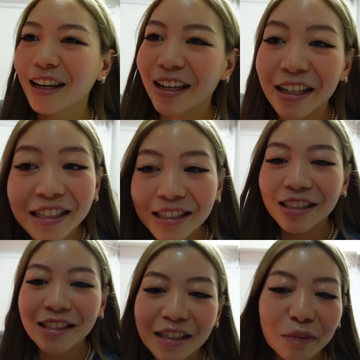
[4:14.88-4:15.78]
And I guess
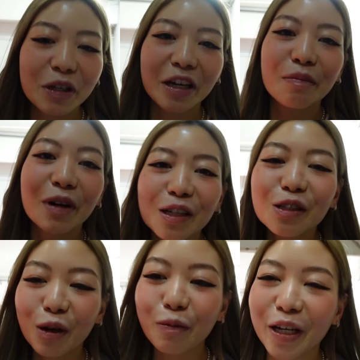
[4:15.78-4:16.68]
since I'm here, I might
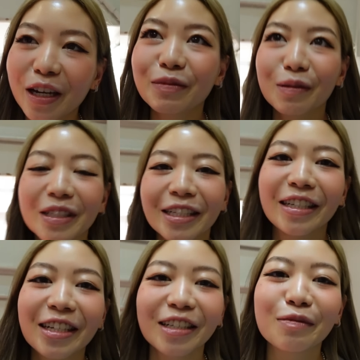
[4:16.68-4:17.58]
as well pick up some
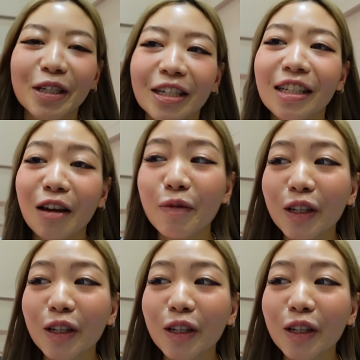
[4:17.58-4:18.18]
sneakers, because I've